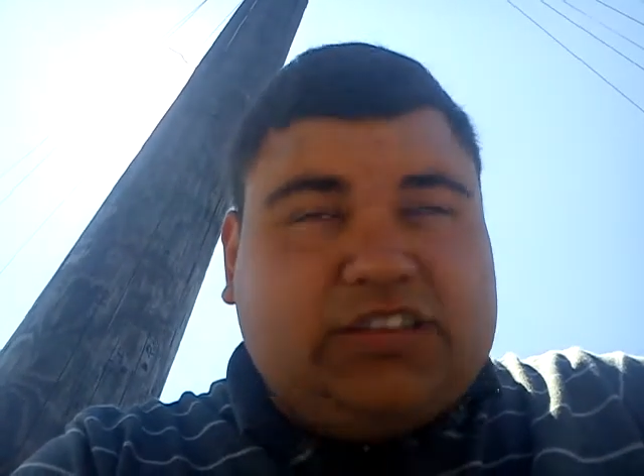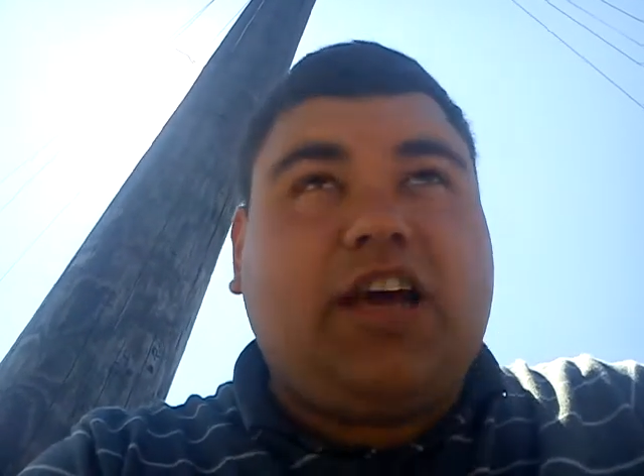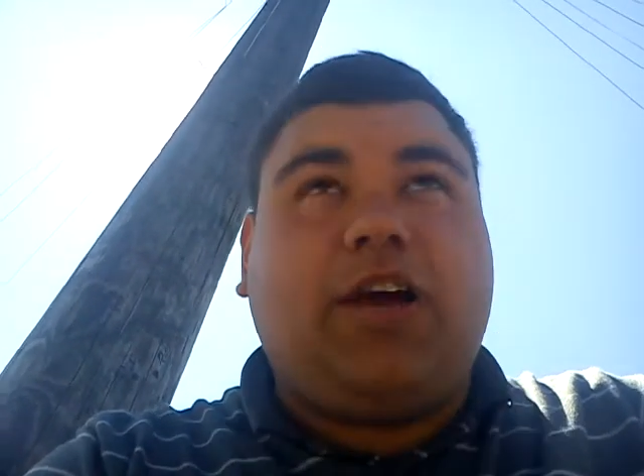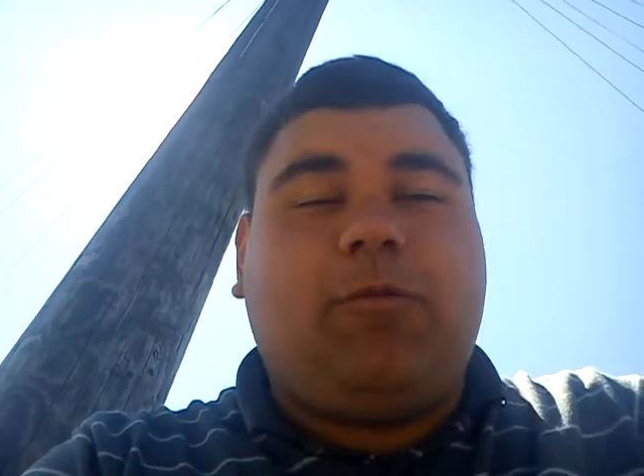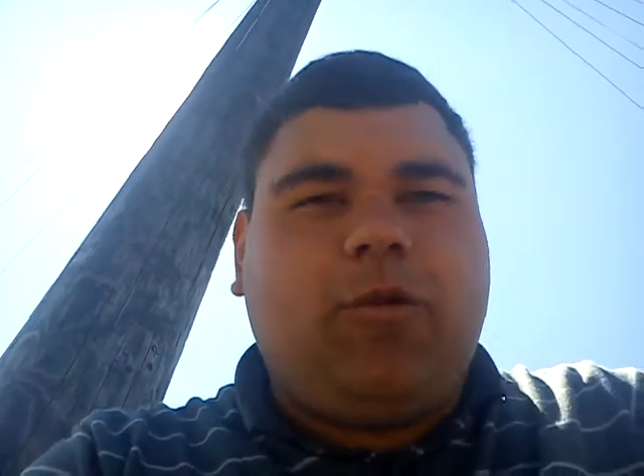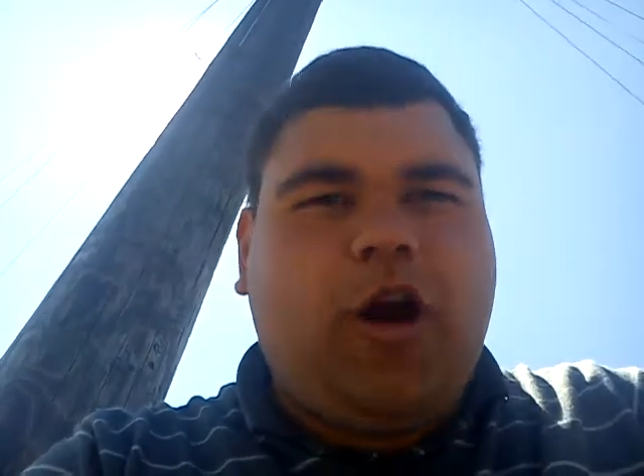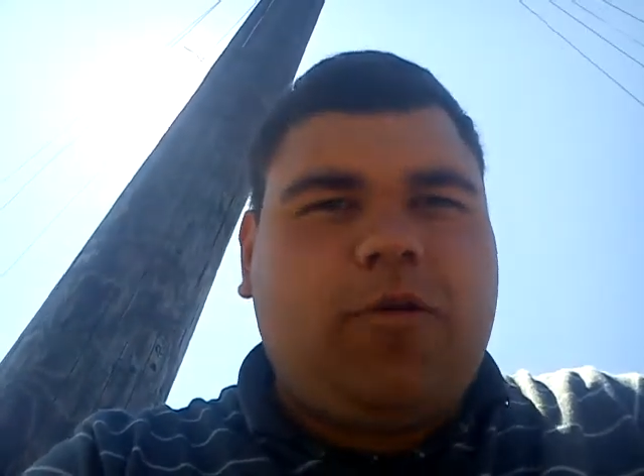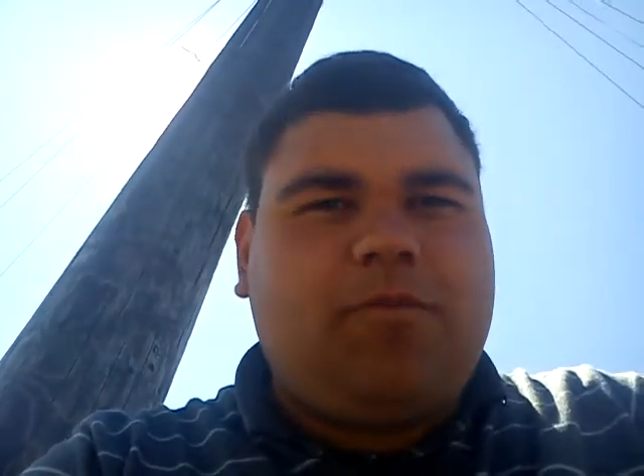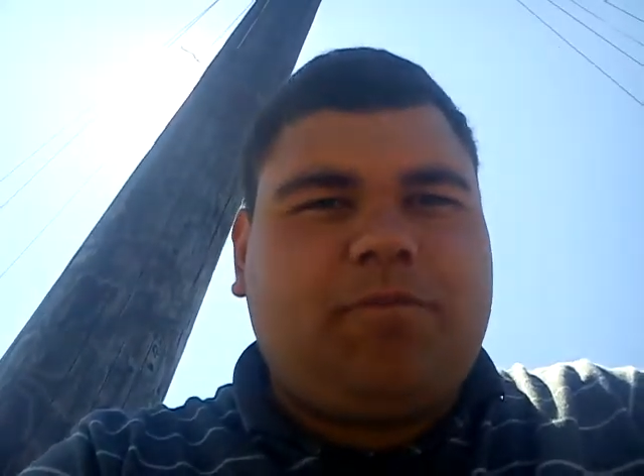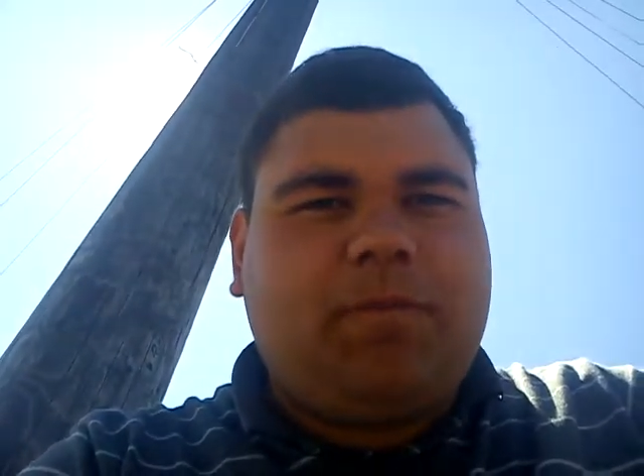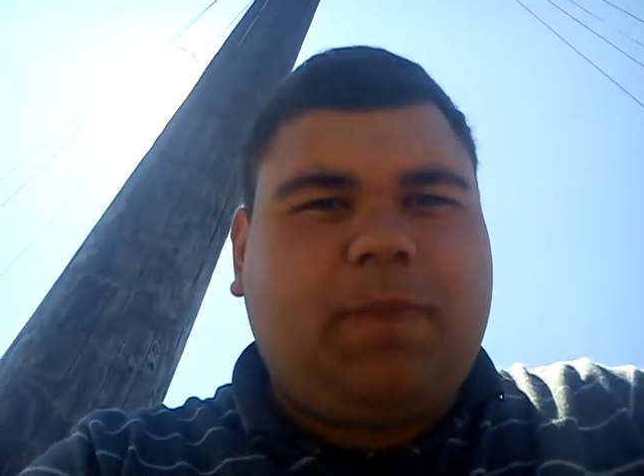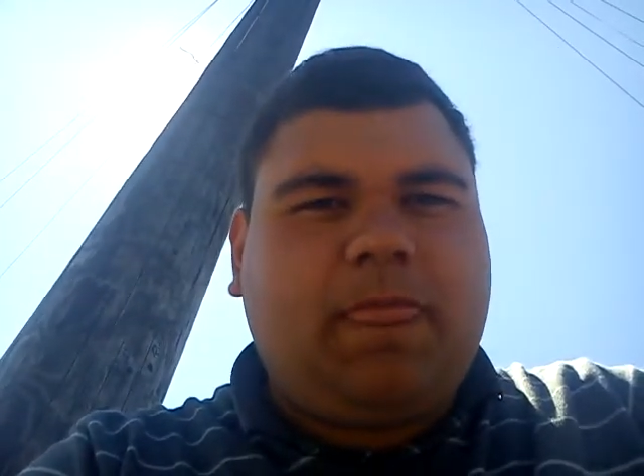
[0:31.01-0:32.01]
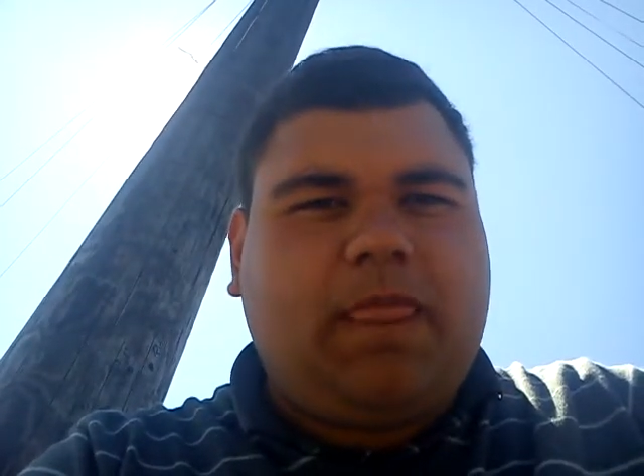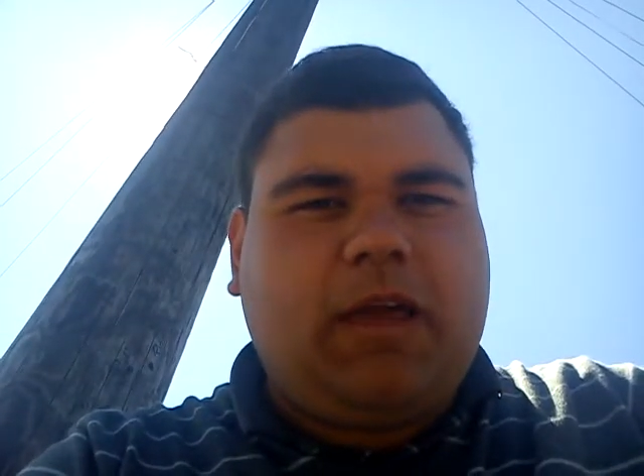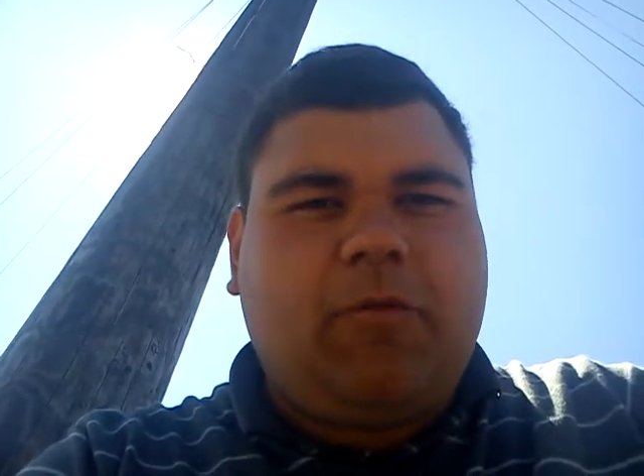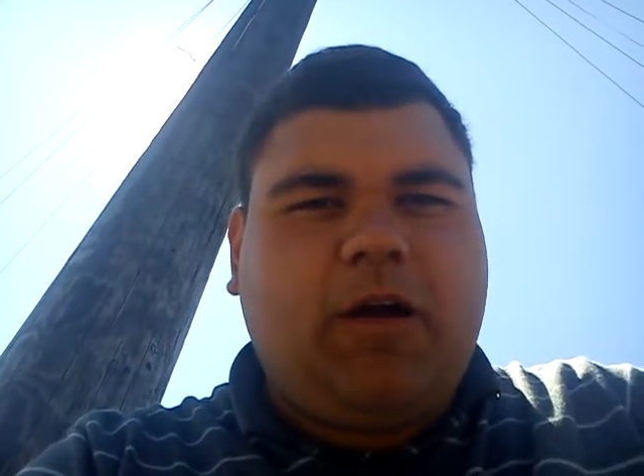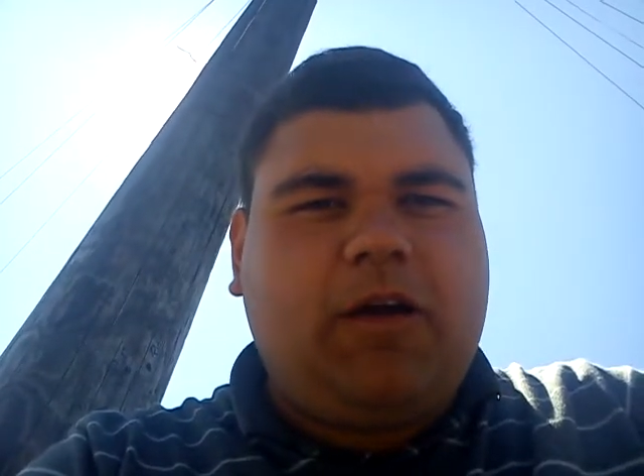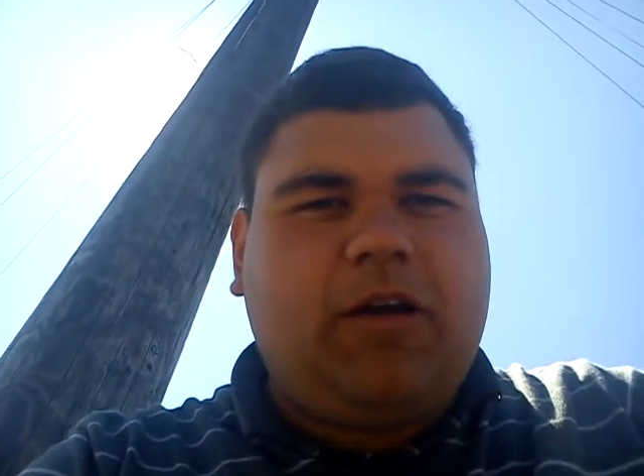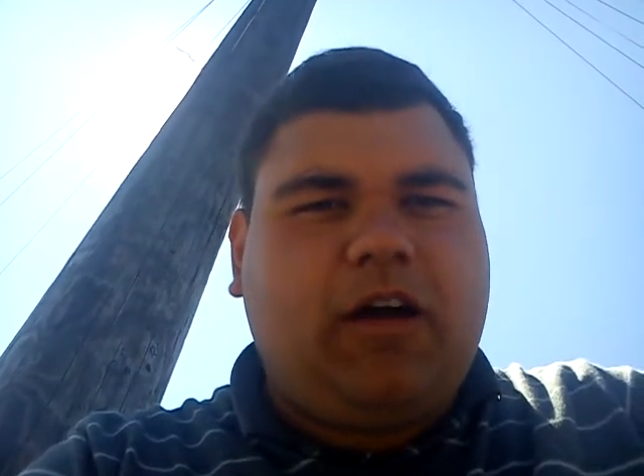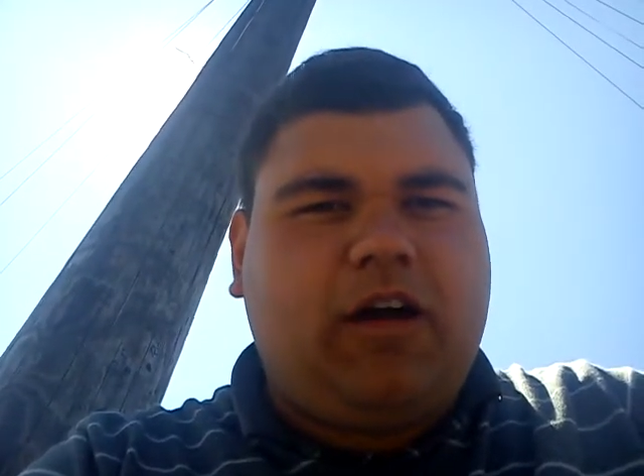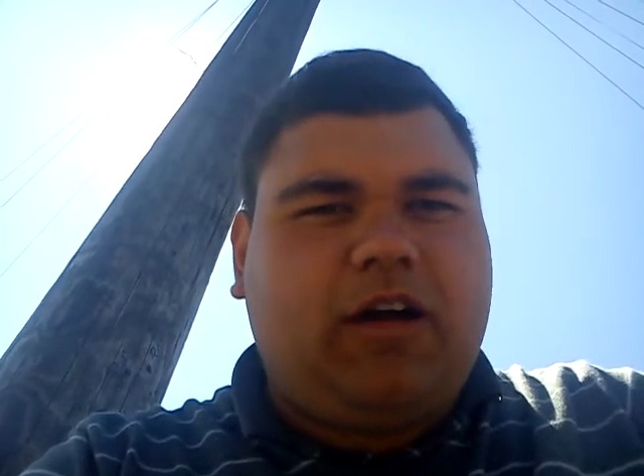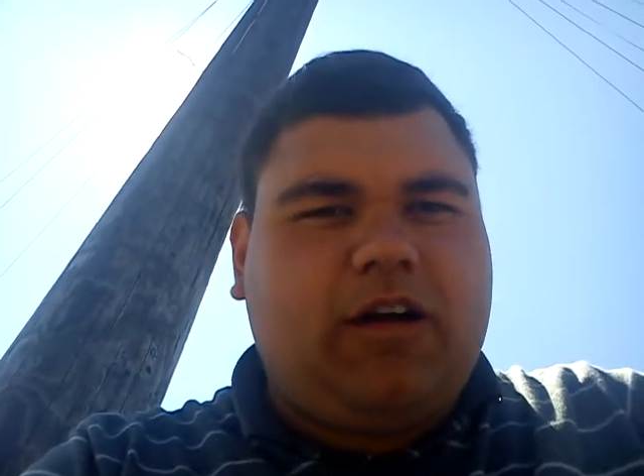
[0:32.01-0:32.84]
so it won't